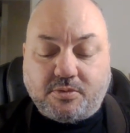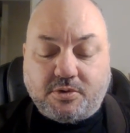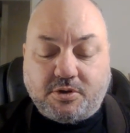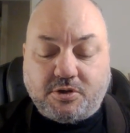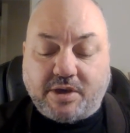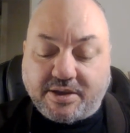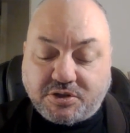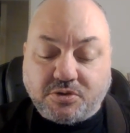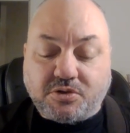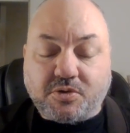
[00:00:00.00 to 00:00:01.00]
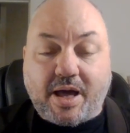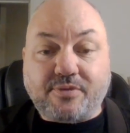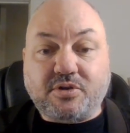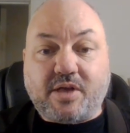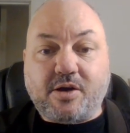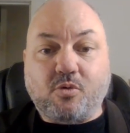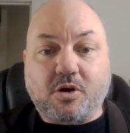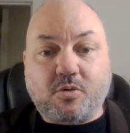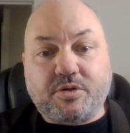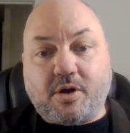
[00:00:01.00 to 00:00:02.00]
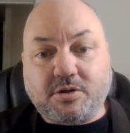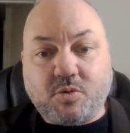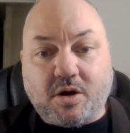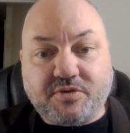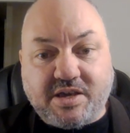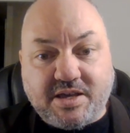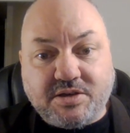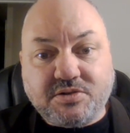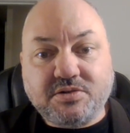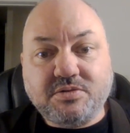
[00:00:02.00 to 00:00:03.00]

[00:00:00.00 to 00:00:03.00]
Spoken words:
Yes, you do have to like work with all 12 keys,